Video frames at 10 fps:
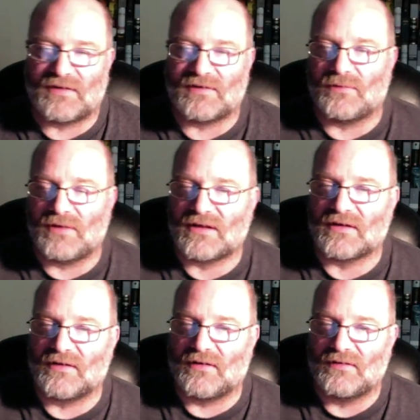a week
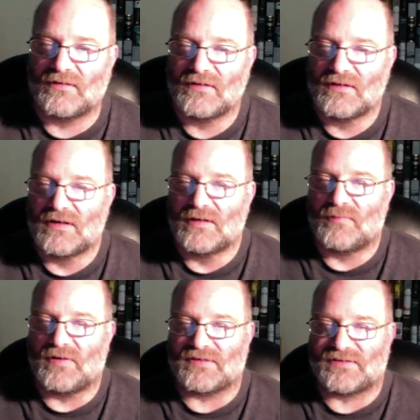ago,
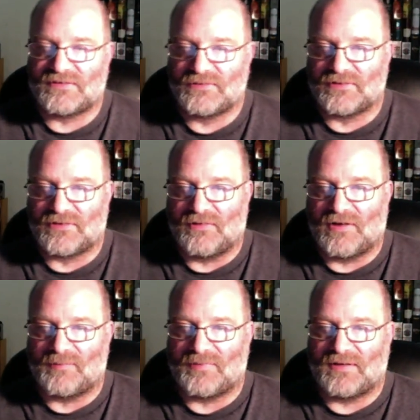but it's due to go
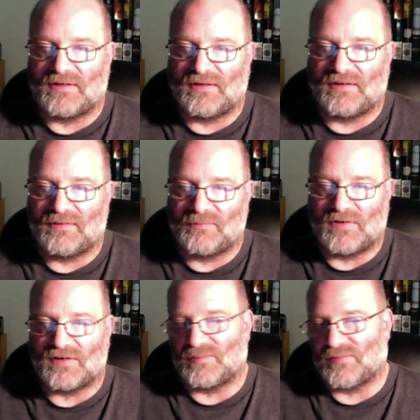up
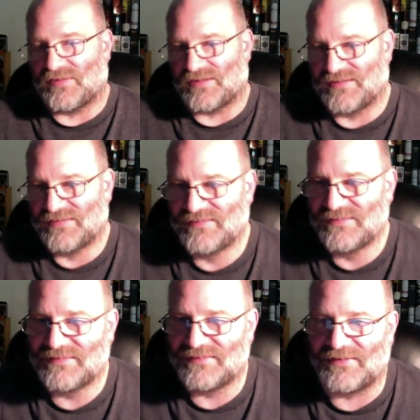Monday morning.
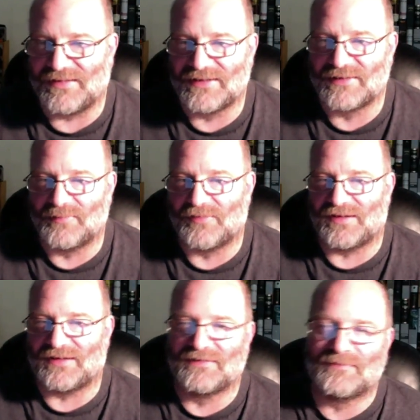Well, in the
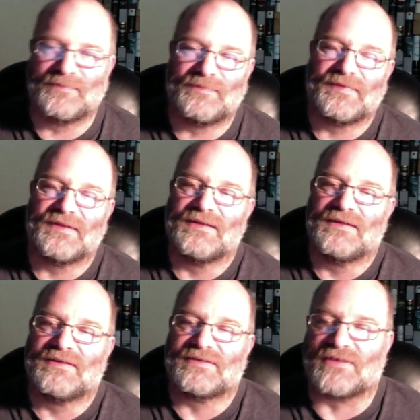morning.
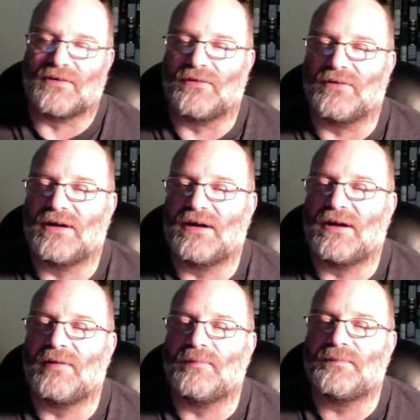
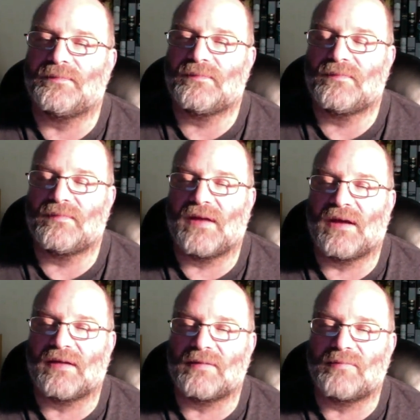So,
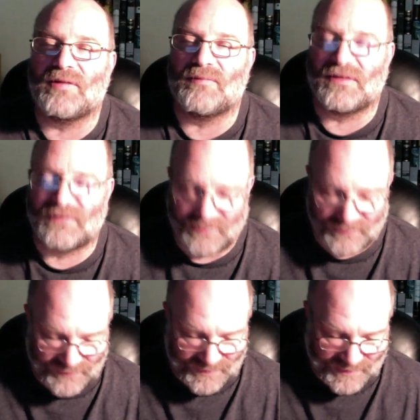yeah, they beat me
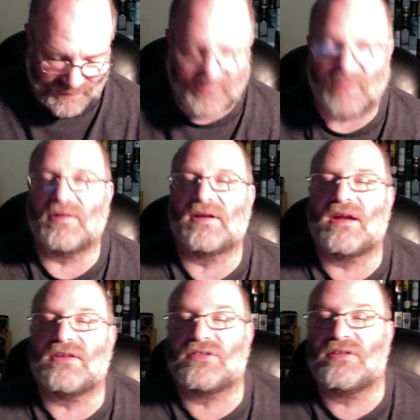to
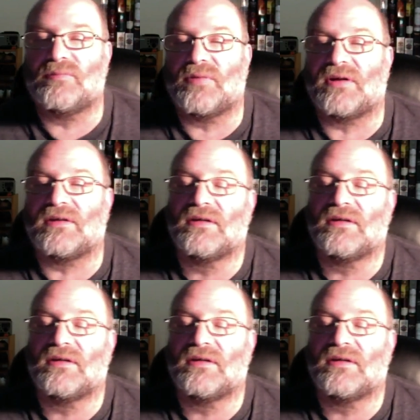publication, but